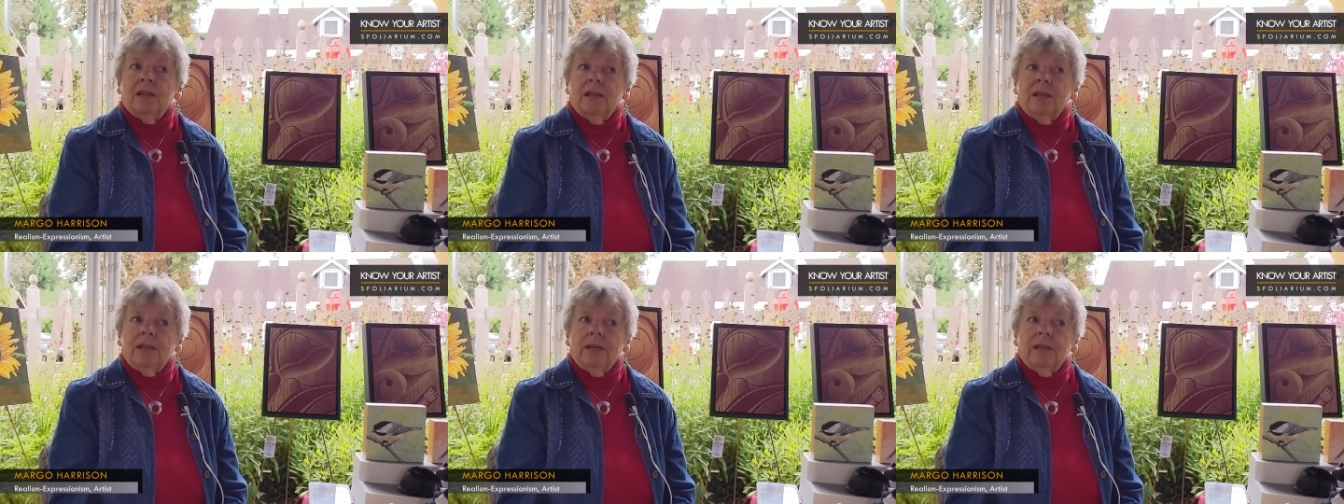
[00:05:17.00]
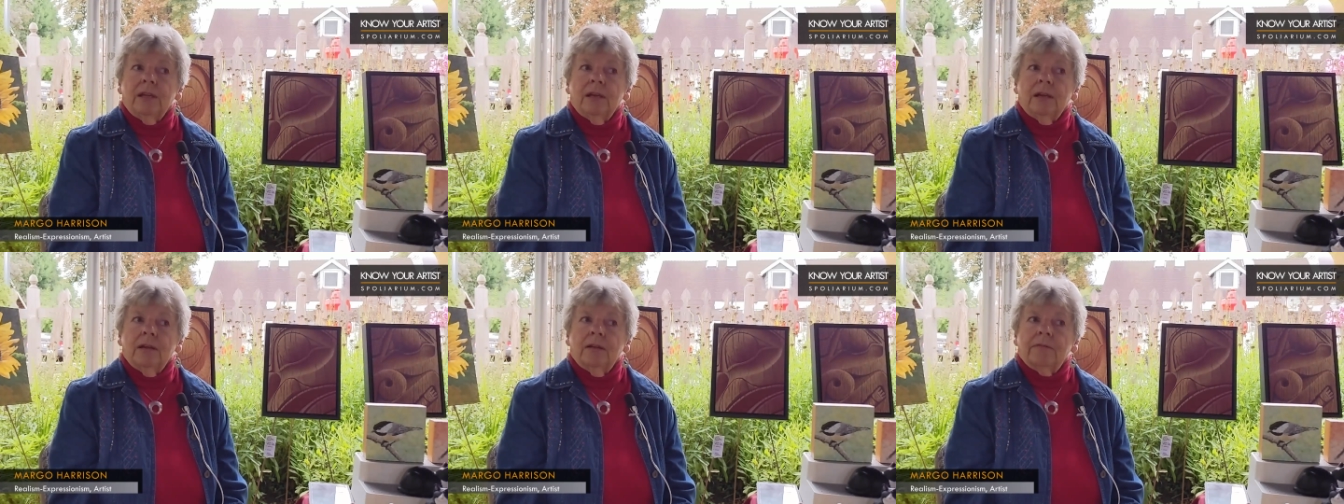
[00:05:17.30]

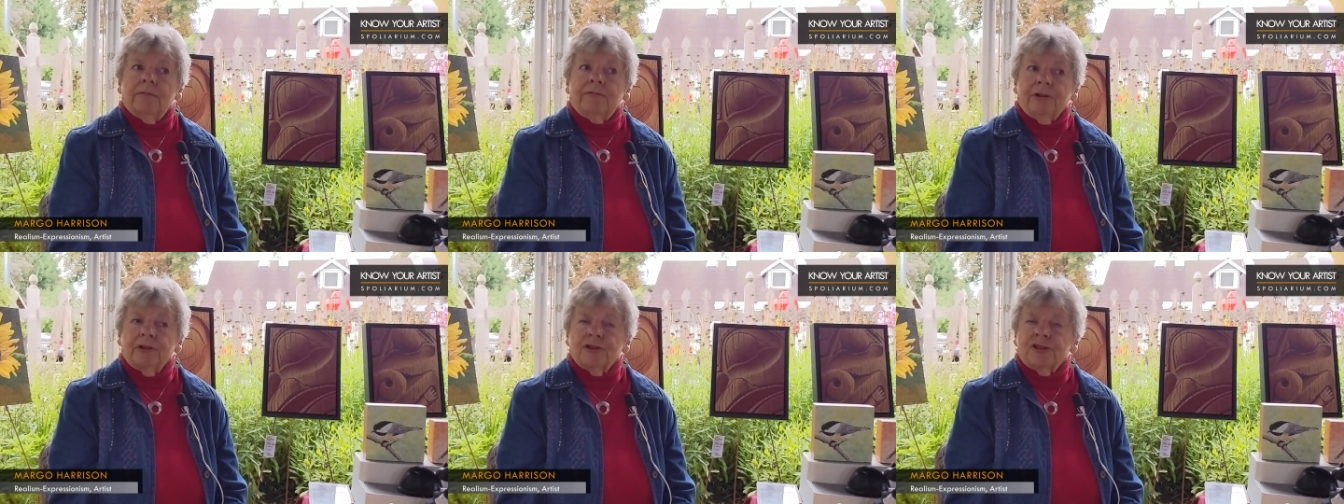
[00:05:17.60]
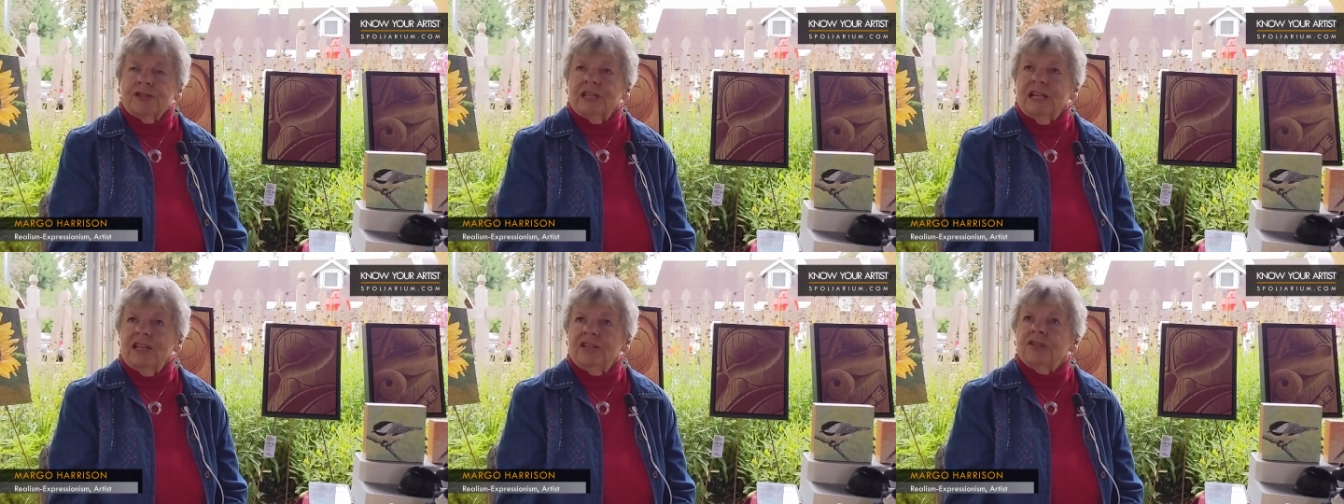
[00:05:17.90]
the
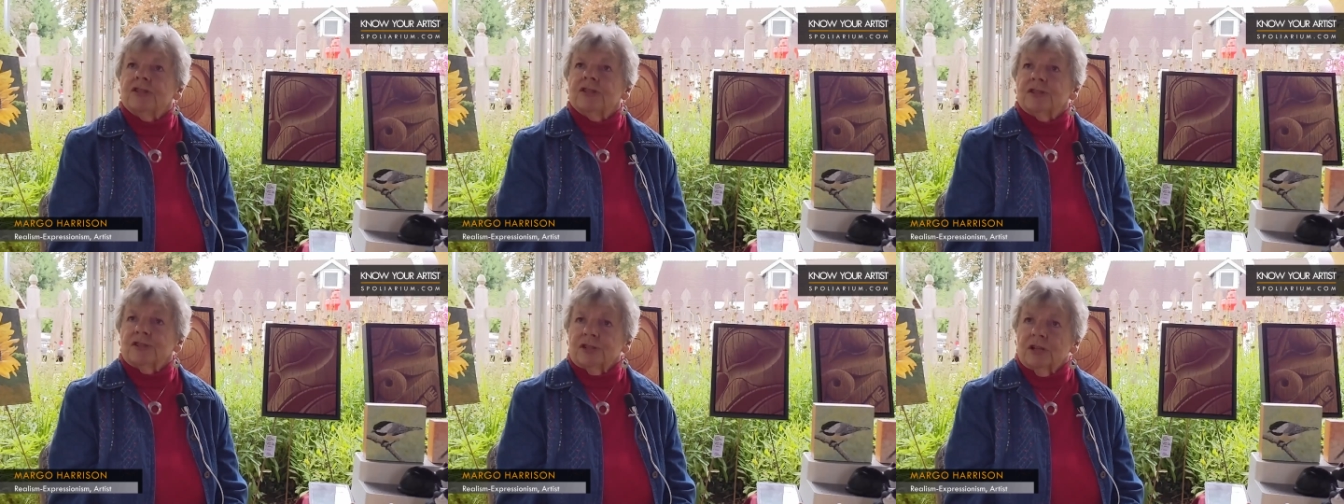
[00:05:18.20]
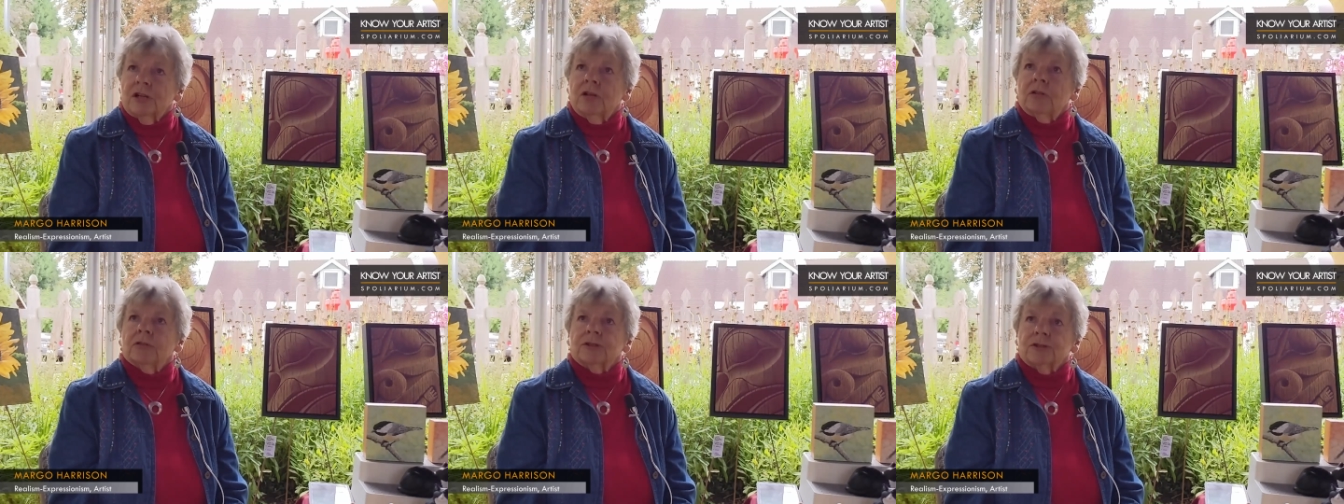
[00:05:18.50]
First Nations
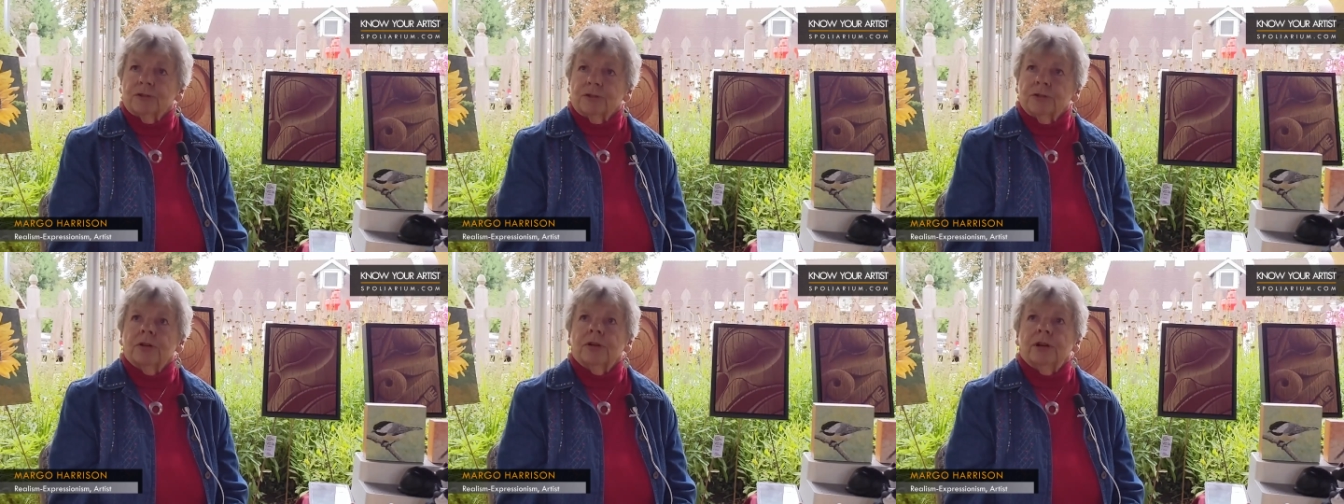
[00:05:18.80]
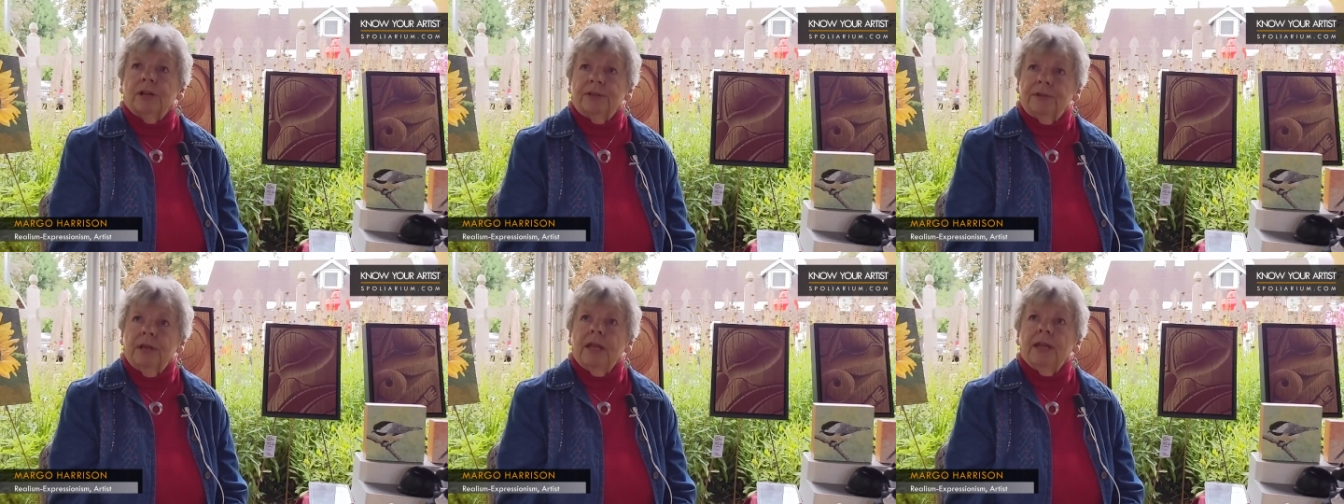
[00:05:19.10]

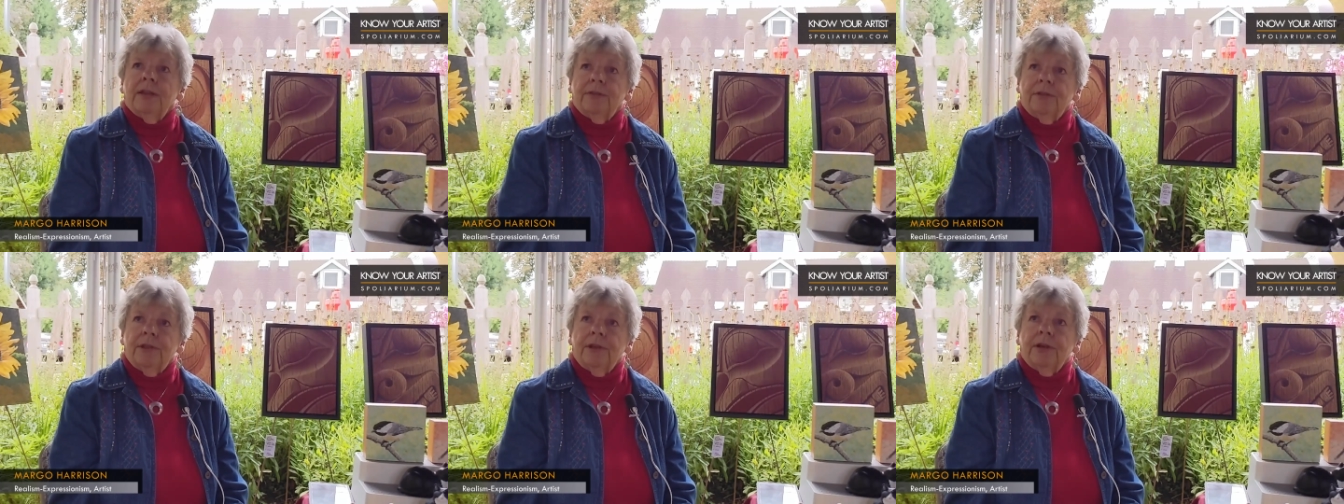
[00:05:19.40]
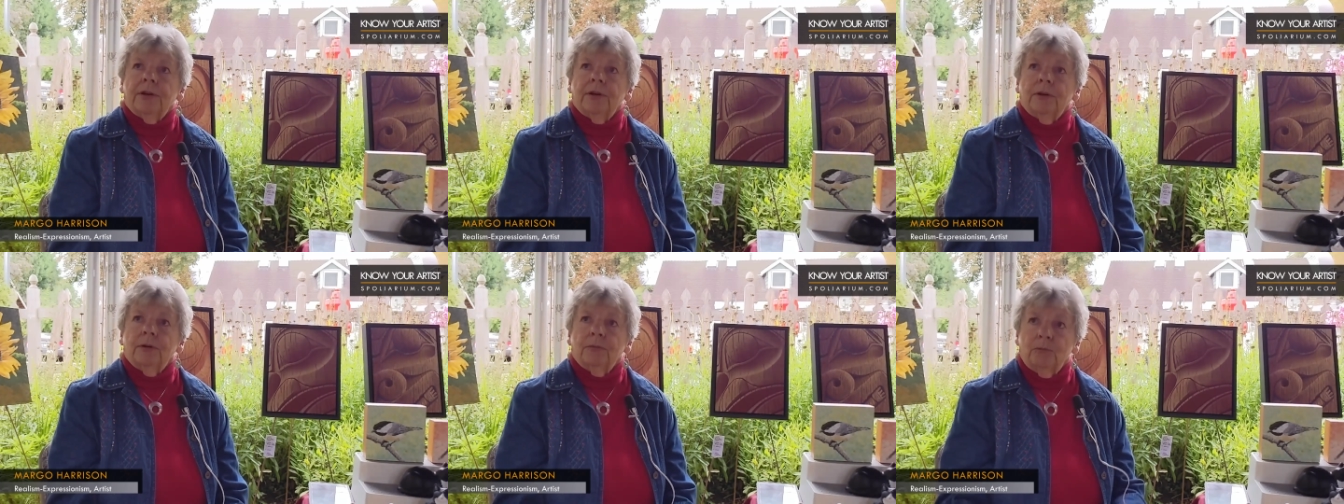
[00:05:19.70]
culture and
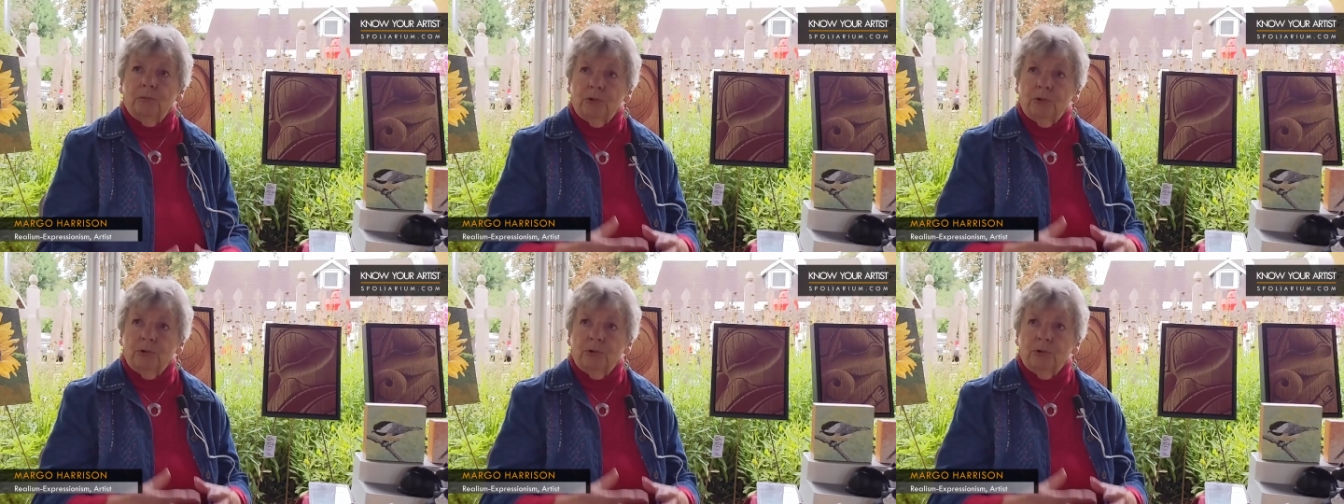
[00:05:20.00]
their